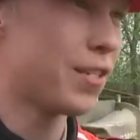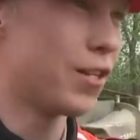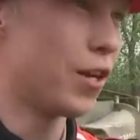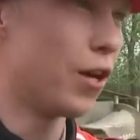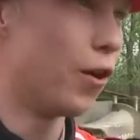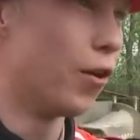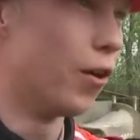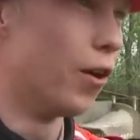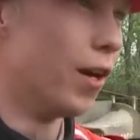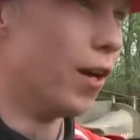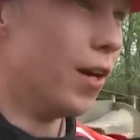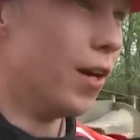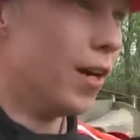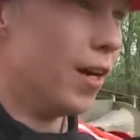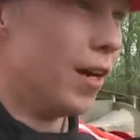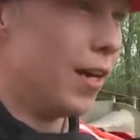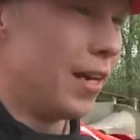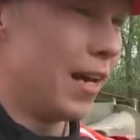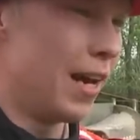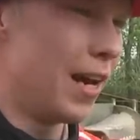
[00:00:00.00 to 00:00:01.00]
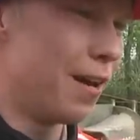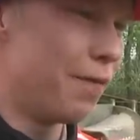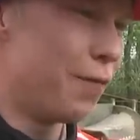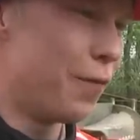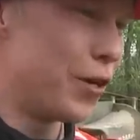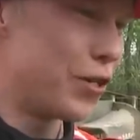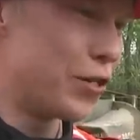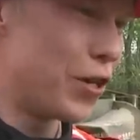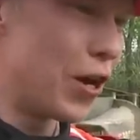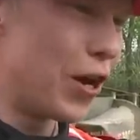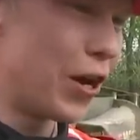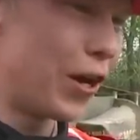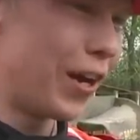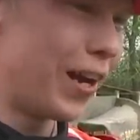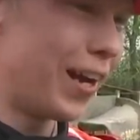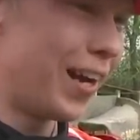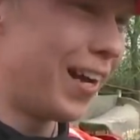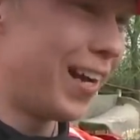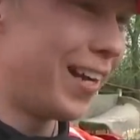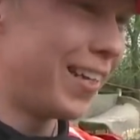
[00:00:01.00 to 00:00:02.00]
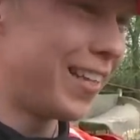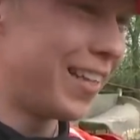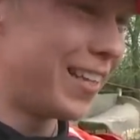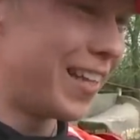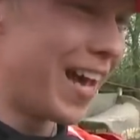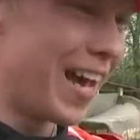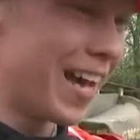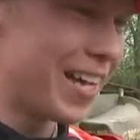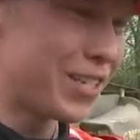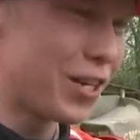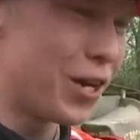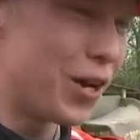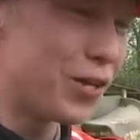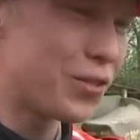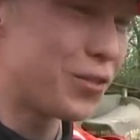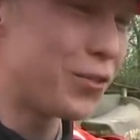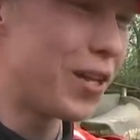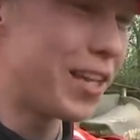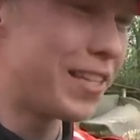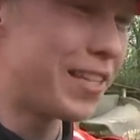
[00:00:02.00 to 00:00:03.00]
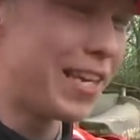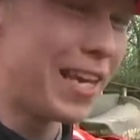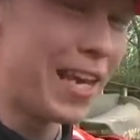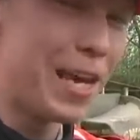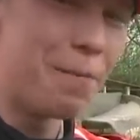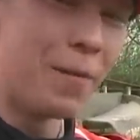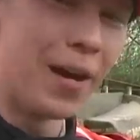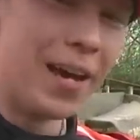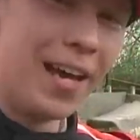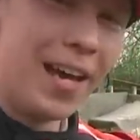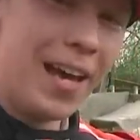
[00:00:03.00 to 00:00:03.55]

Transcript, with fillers: So, yeah, for sure, the thanks goes to the team,